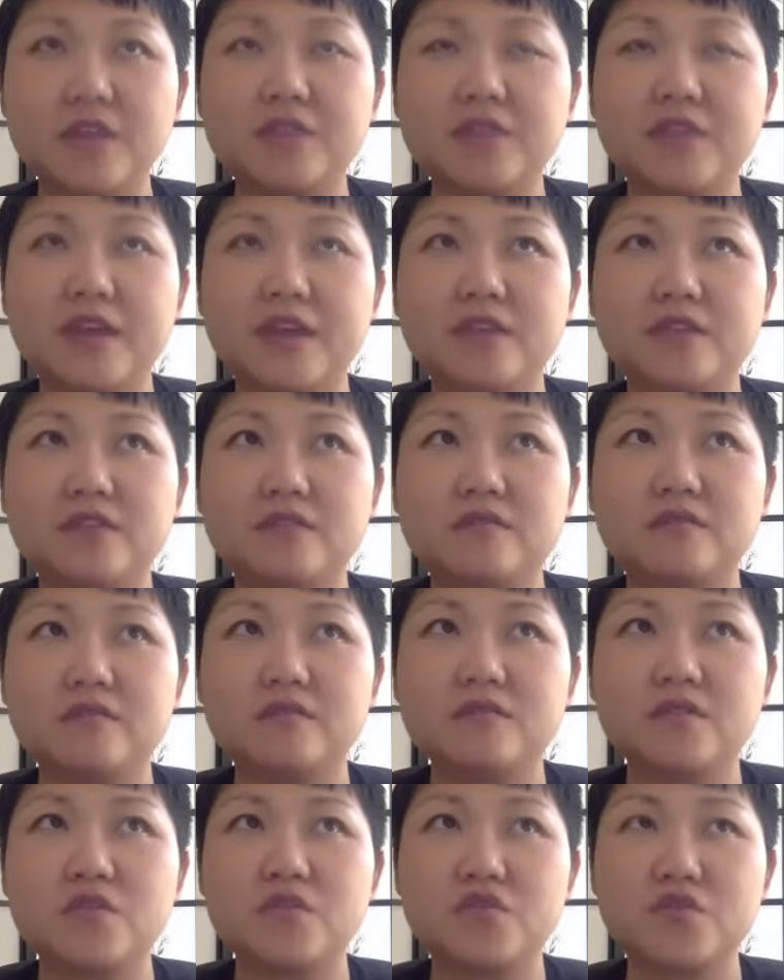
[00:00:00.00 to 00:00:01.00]
and that
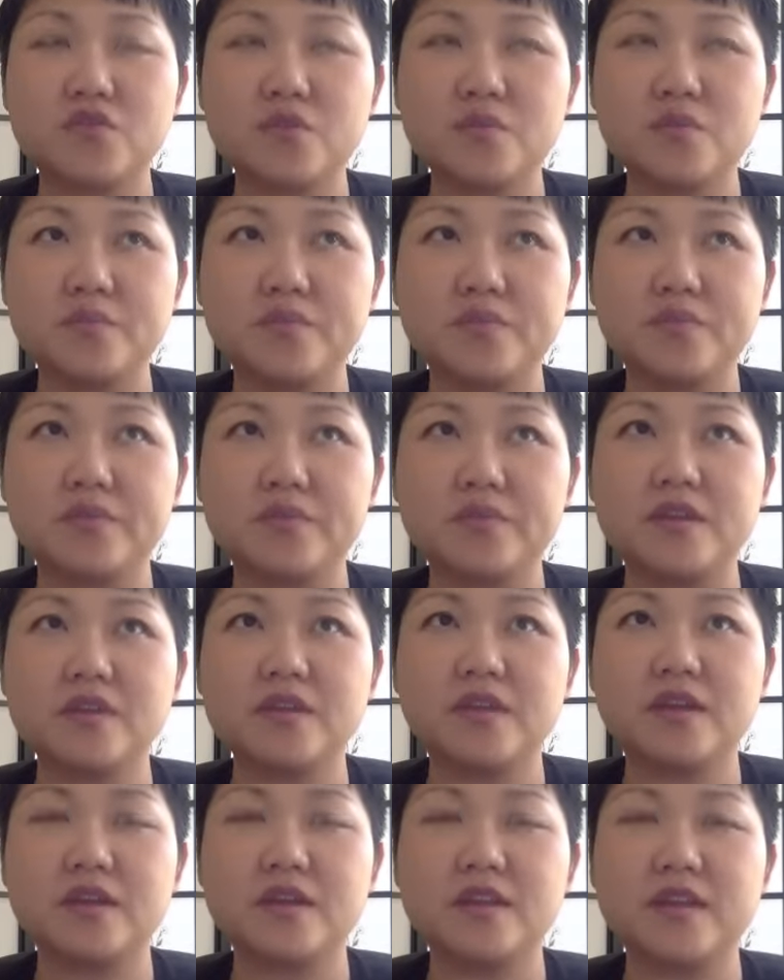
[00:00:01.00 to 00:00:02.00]
group
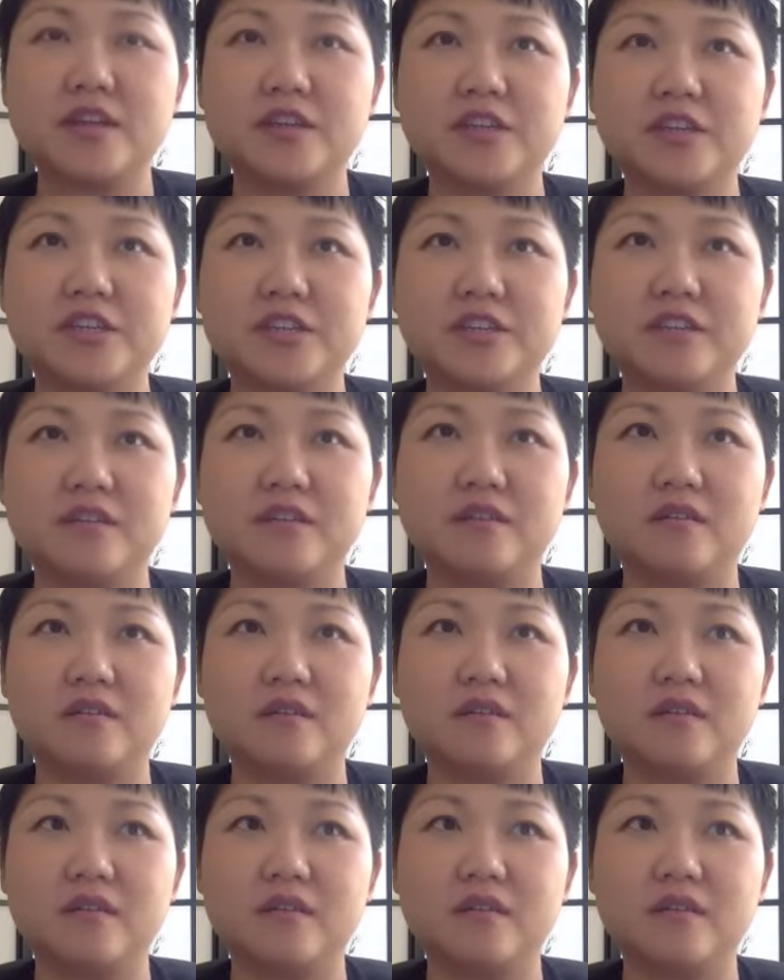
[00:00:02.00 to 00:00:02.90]
and connection